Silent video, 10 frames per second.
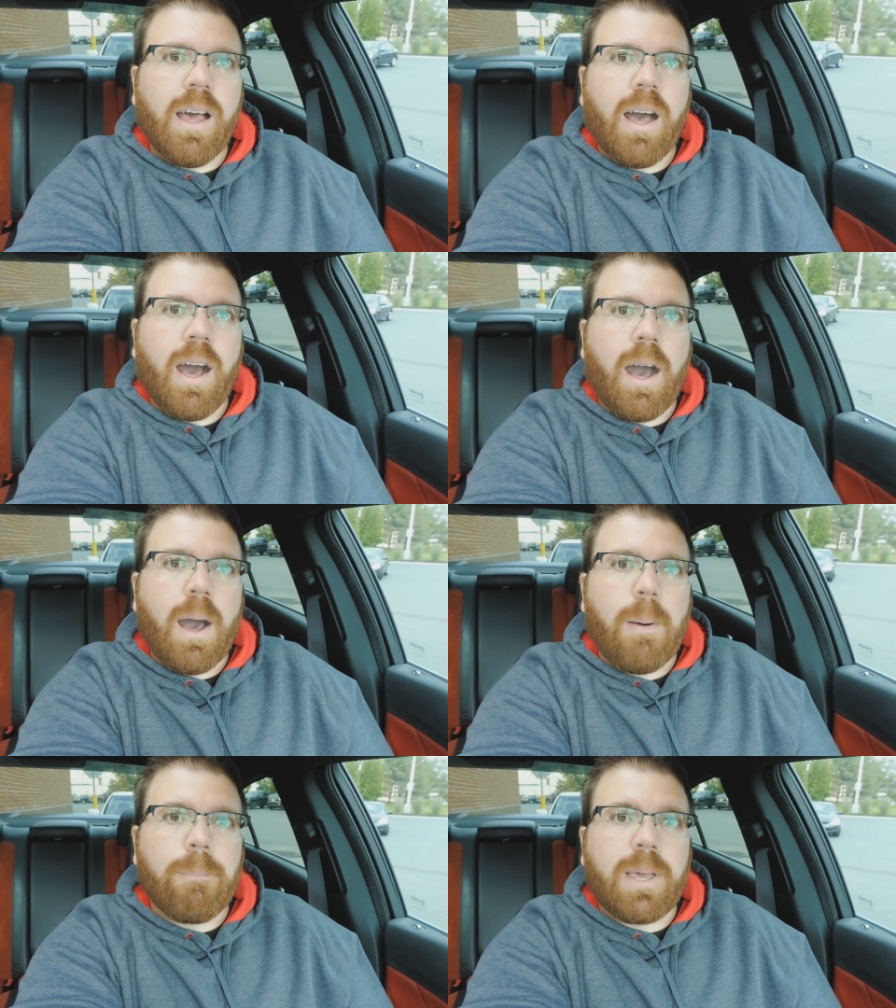
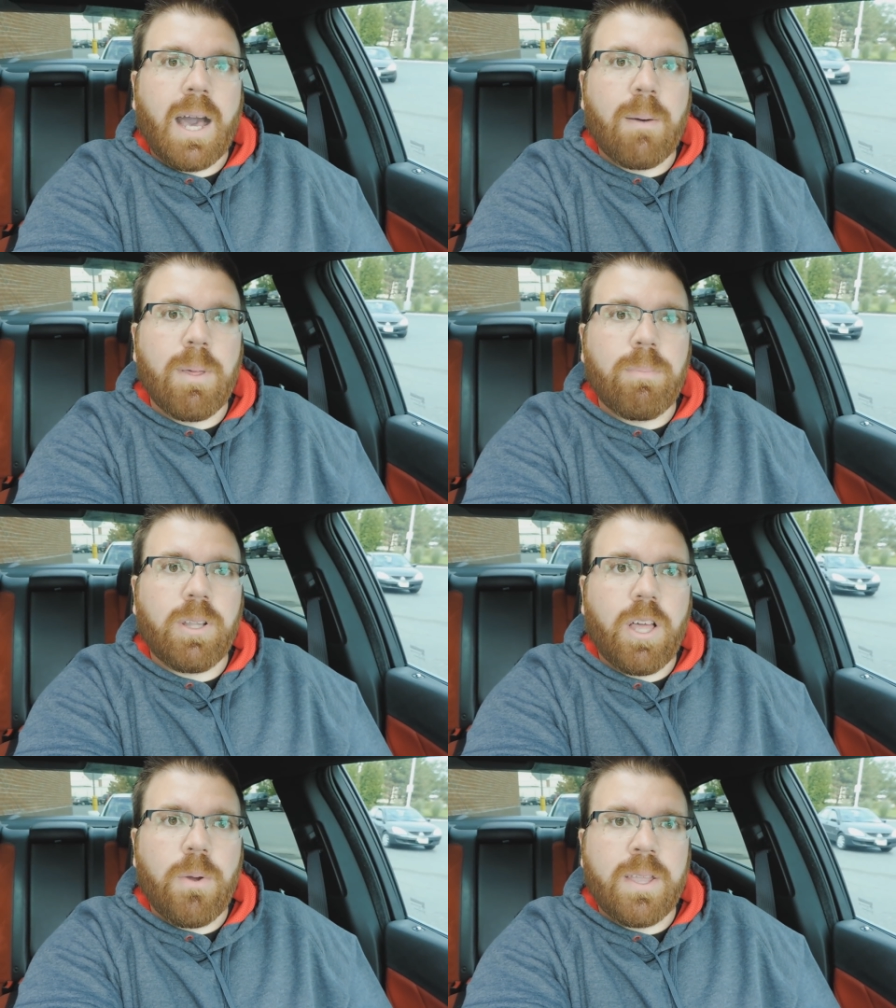comment
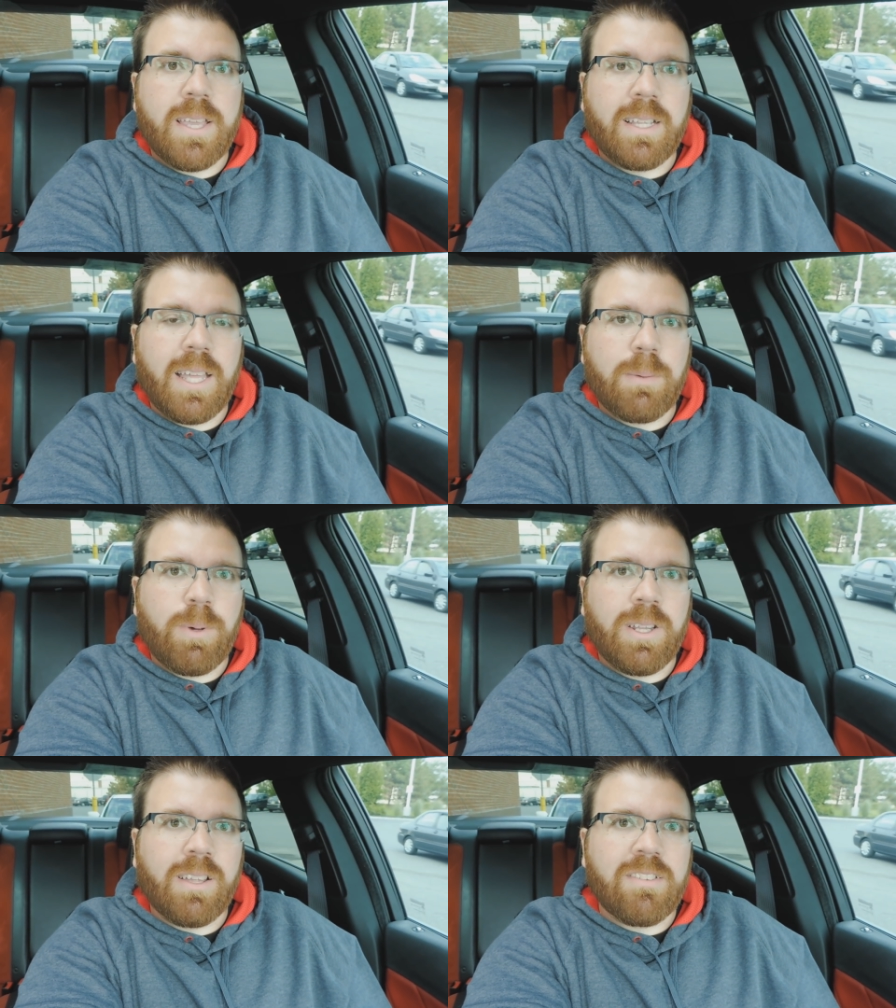below. Hit that like
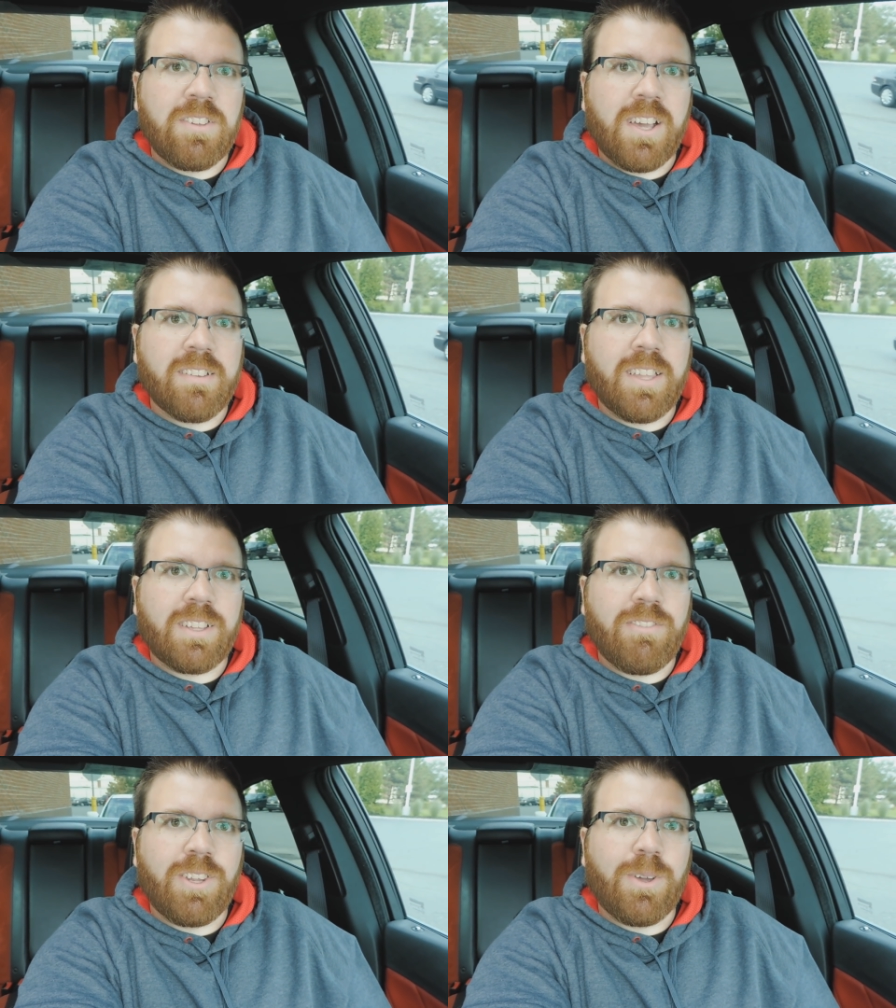button. I'll see you guys
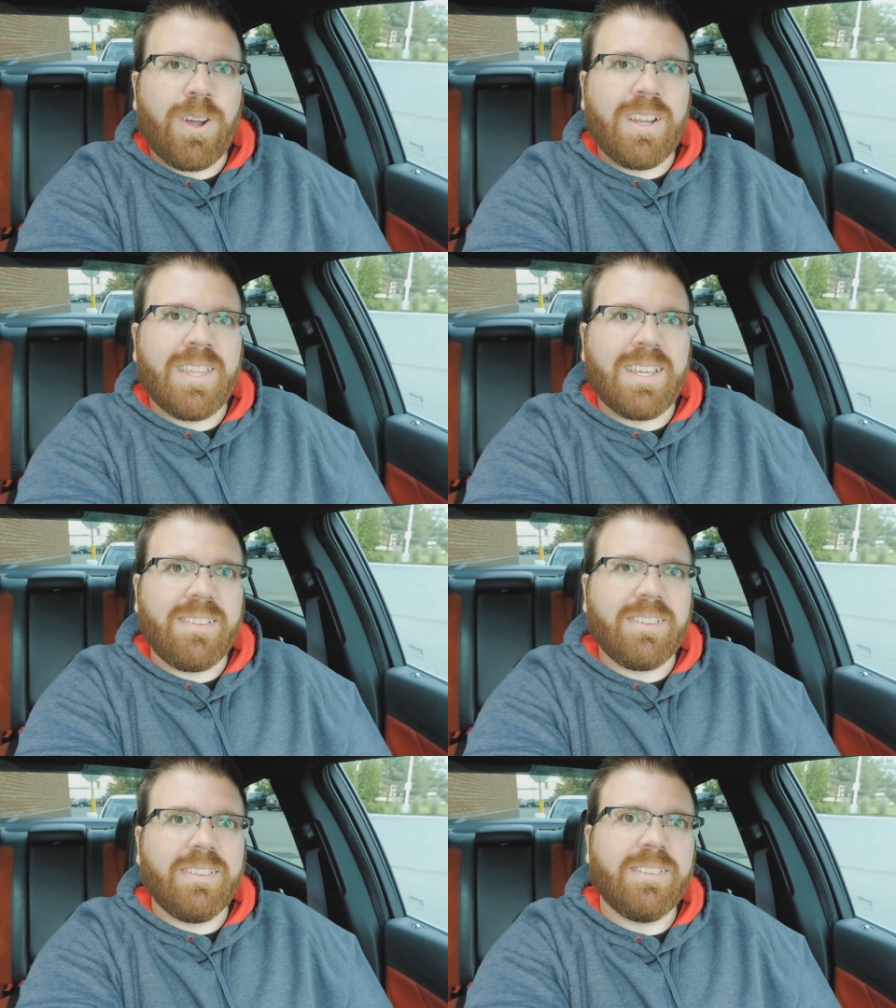next video. All right, take it
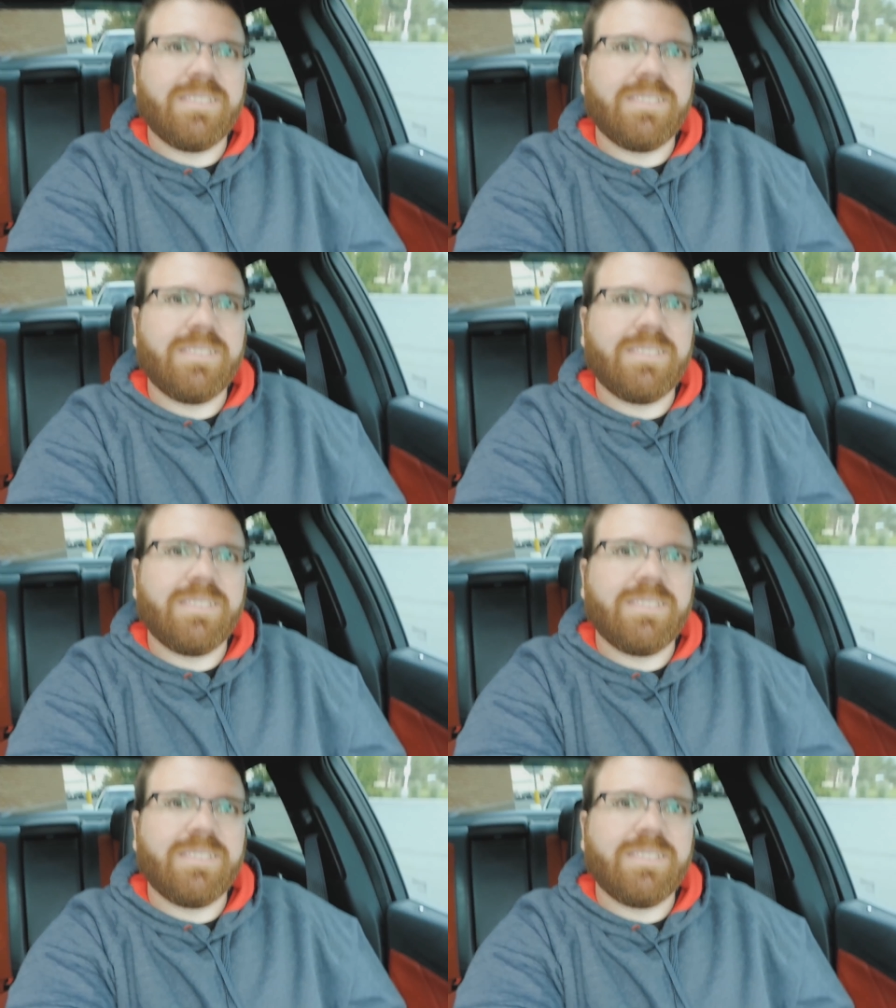easy.